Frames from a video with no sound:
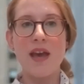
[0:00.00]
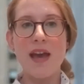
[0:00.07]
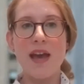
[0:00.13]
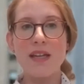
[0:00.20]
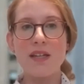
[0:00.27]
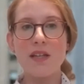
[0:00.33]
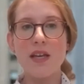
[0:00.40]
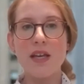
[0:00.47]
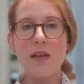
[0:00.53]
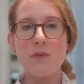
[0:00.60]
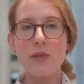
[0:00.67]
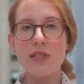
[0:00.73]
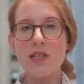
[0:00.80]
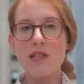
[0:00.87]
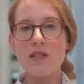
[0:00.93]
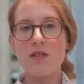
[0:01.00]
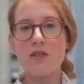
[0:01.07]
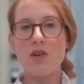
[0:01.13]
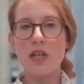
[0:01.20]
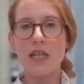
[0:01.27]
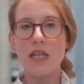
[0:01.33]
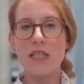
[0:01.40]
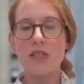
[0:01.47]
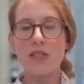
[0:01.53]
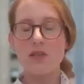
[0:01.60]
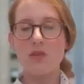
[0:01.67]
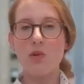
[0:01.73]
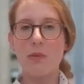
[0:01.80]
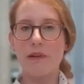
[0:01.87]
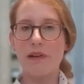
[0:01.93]
And it was this solid
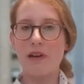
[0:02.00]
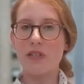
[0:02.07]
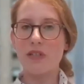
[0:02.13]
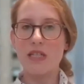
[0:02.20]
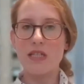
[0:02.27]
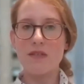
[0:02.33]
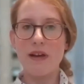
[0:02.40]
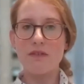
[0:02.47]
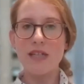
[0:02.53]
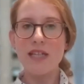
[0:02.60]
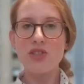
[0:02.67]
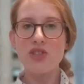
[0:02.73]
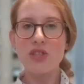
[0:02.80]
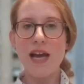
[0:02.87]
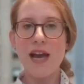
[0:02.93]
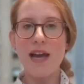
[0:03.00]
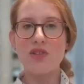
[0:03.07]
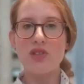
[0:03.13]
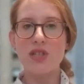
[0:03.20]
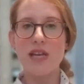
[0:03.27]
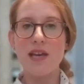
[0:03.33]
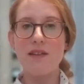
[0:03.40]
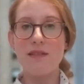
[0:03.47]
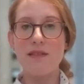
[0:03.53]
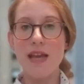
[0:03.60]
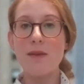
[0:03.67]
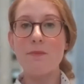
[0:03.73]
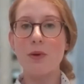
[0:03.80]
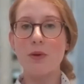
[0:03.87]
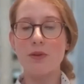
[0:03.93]
corporate governance foundation that actually
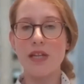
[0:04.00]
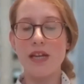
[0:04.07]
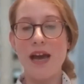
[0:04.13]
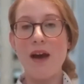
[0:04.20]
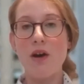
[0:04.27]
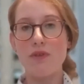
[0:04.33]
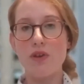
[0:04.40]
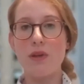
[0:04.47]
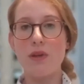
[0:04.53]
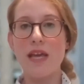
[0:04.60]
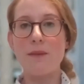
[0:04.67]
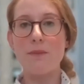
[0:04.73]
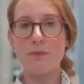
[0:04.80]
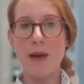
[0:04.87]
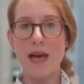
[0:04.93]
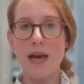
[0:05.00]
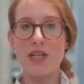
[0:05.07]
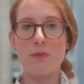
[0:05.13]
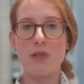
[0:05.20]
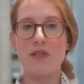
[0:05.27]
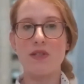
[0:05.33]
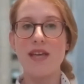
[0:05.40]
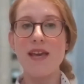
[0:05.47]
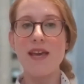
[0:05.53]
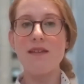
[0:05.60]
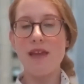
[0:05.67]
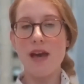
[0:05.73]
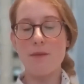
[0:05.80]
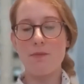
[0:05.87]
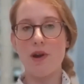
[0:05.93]
enabled, in our view, management to take
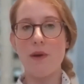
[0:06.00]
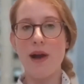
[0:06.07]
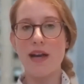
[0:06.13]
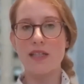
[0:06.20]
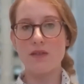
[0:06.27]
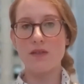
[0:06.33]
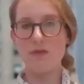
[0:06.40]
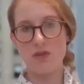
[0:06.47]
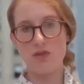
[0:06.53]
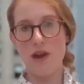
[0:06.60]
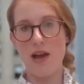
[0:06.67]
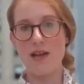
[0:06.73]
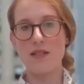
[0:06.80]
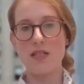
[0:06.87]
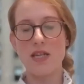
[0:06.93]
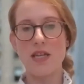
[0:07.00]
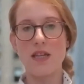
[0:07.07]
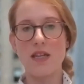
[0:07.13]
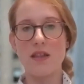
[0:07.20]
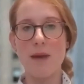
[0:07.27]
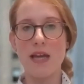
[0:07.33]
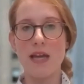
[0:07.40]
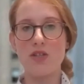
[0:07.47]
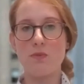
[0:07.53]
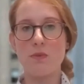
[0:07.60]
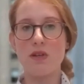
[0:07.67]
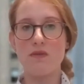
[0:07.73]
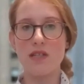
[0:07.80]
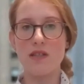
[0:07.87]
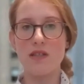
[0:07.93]
that proactive interest in the management
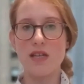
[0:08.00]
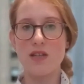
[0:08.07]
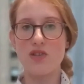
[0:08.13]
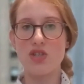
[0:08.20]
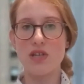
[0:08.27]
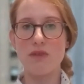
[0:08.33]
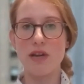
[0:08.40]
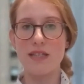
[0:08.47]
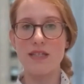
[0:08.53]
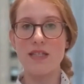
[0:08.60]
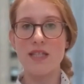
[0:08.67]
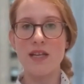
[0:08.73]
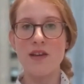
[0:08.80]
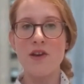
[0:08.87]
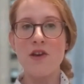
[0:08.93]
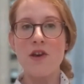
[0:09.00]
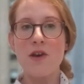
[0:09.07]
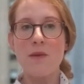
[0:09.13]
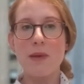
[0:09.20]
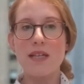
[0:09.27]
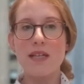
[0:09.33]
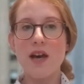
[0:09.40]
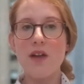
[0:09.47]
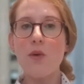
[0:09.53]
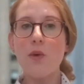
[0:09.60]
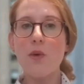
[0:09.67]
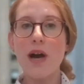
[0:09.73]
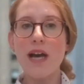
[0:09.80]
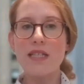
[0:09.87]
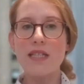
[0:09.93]
of these ESG risks, because
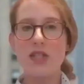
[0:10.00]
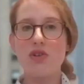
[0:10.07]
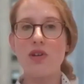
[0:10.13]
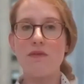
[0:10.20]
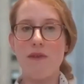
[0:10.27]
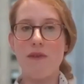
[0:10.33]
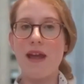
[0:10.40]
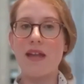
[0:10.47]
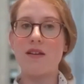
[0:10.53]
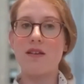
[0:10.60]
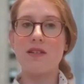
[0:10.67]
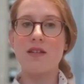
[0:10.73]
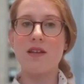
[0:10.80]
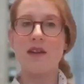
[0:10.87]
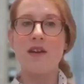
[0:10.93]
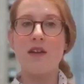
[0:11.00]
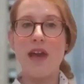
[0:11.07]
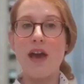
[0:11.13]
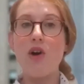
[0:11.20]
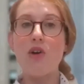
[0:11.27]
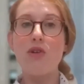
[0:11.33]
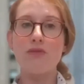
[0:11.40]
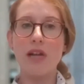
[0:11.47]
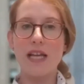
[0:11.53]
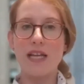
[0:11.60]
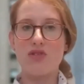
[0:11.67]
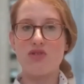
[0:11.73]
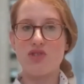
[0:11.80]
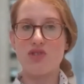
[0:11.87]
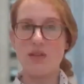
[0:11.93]
otherwise this could have threatened their own
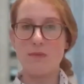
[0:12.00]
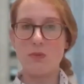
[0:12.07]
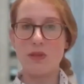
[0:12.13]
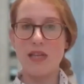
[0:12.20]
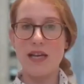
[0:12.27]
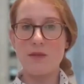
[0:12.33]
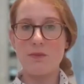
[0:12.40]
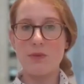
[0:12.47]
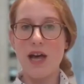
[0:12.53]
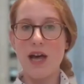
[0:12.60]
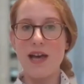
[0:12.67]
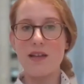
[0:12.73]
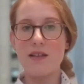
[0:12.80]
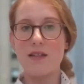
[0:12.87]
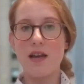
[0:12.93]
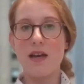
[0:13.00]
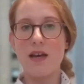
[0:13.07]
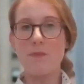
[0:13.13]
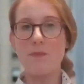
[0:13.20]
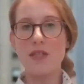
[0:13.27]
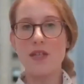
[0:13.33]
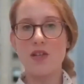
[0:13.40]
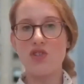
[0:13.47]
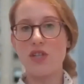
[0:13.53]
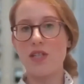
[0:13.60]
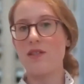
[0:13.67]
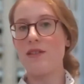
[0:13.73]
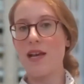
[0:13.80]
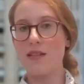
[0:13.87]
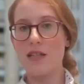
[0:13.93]
relationships with their suppliers, such
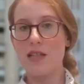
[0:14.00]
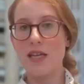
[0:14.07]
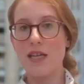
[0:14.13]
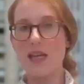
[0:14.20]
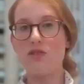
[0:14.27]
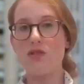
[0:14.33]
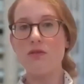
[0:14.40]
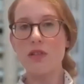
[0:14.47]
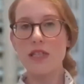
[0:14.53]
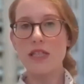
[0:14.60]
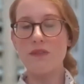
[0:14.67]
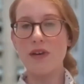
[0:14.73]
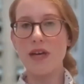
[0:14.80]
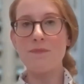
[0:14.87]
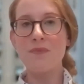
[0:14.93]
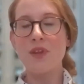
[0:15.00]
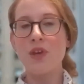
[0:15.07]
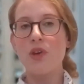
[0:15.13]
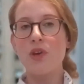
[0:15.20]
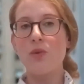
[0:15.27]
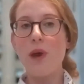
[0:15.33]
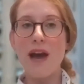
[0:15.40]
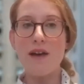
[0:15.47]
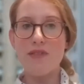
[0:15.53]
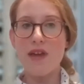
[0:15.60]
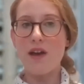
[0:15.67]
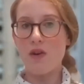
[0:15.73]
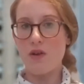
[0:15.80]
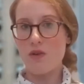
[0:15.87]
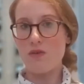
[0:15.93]
as Nestle and Unilever, who have
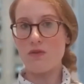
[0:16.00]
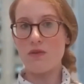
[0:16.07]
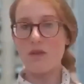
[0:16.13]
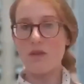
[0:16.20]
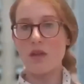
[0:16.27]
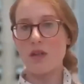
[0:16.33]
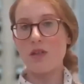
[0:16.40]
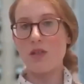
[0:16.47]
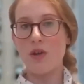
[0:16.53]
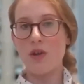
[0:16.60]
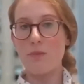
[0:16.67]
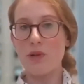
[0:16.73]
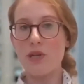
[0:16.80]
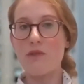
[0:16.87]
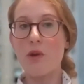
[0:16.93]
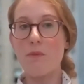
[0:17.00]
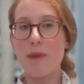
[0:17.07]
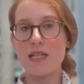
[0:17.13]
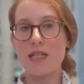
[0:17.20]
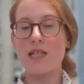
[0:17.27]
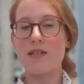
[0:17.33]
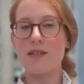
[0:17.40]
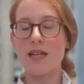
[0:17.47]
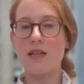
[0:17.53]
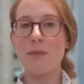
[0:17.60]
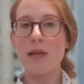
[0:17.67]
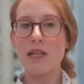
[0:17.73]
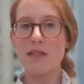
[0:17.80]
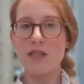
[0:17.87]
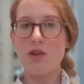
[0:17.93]
their own, pretty robust
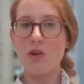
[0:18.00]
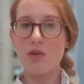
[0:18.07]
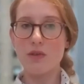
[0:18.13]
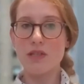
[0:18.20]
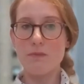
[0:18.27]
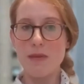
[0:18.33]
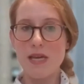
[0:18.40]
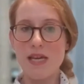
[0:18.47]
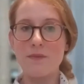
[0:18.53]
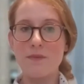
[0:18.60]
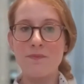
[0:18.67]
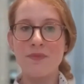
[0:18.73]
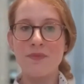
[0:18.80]
sustainability goals to meet.